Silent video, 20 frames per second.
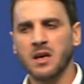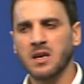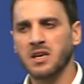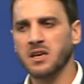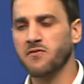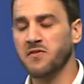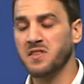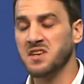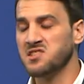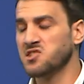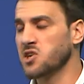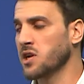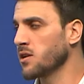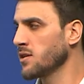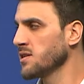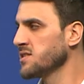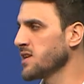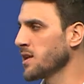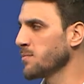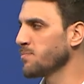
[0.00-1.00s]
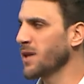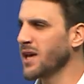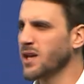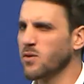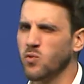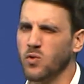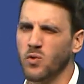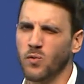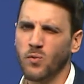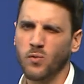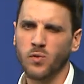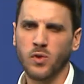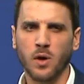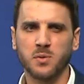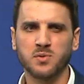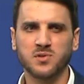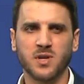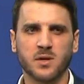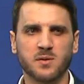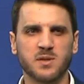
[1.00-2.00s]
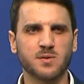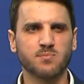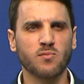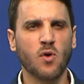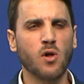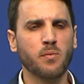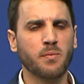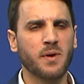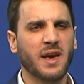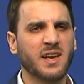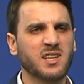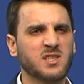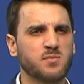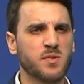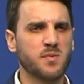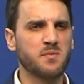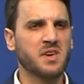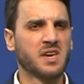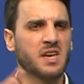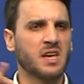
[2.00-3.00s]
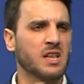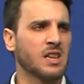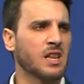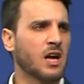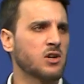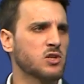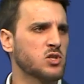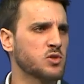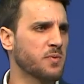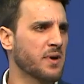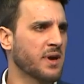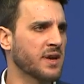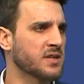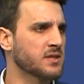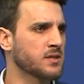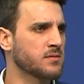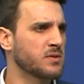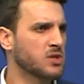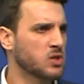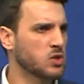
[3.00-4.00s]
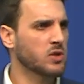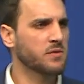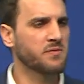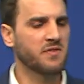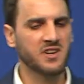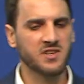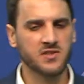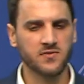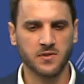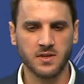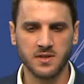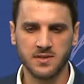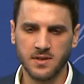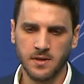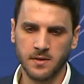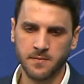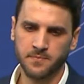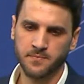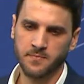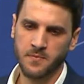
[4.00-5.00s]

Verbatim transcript: if this channel is at play, we would observe small banks mimicking large banks, but not vice versa.